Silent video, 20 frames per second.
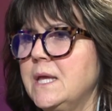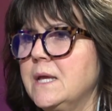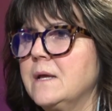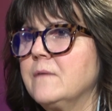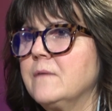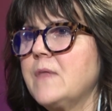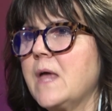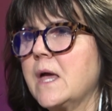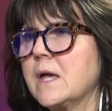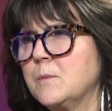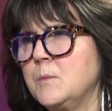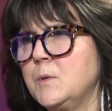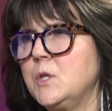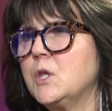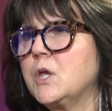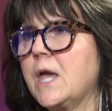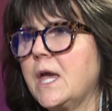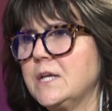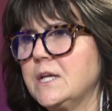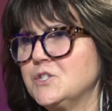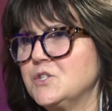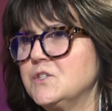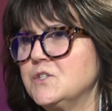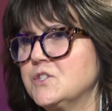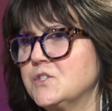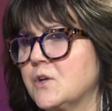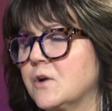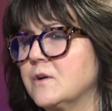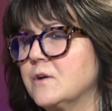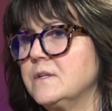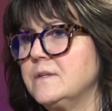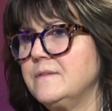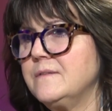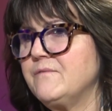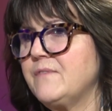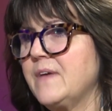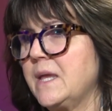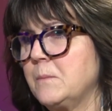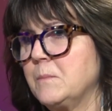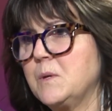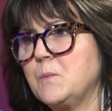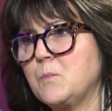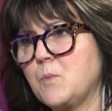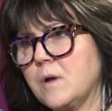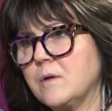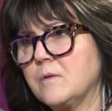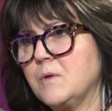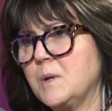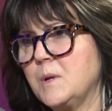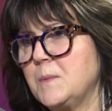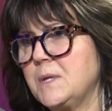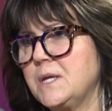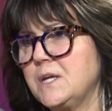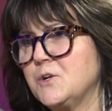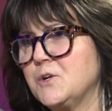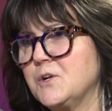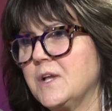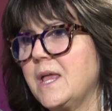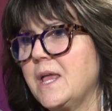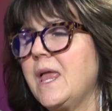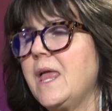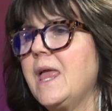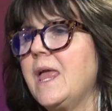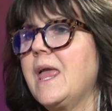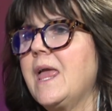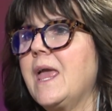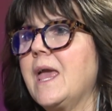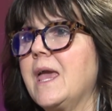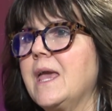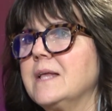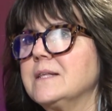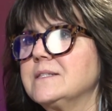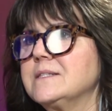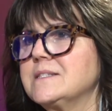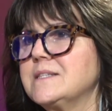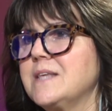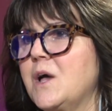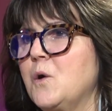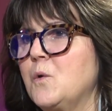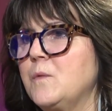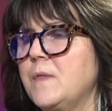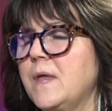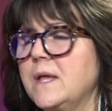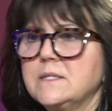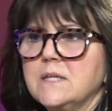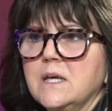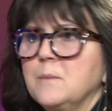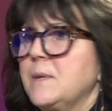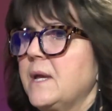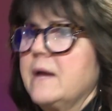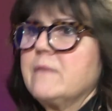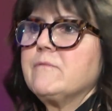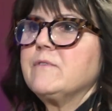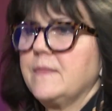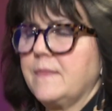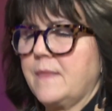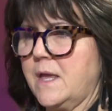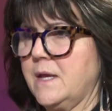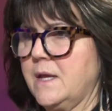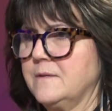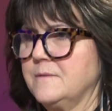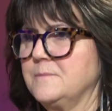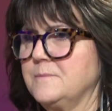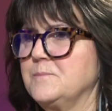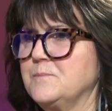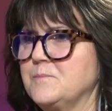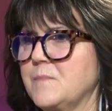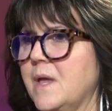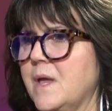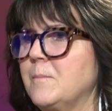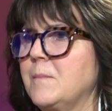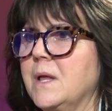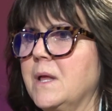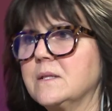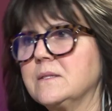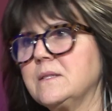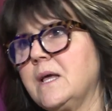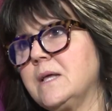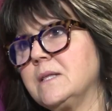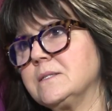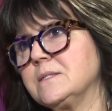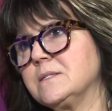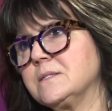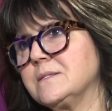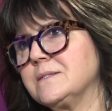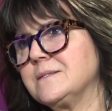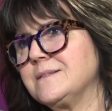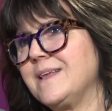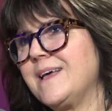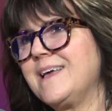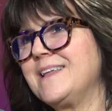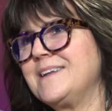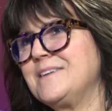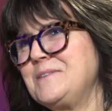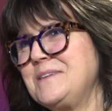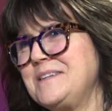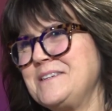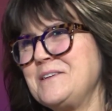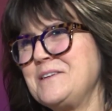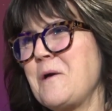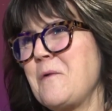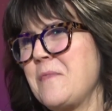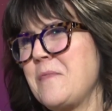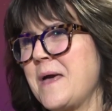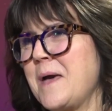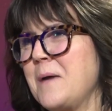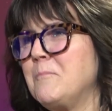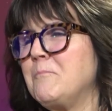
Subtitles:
of that communication started in family program here. And so they tell me everything. And I'm like, I don't need to know that,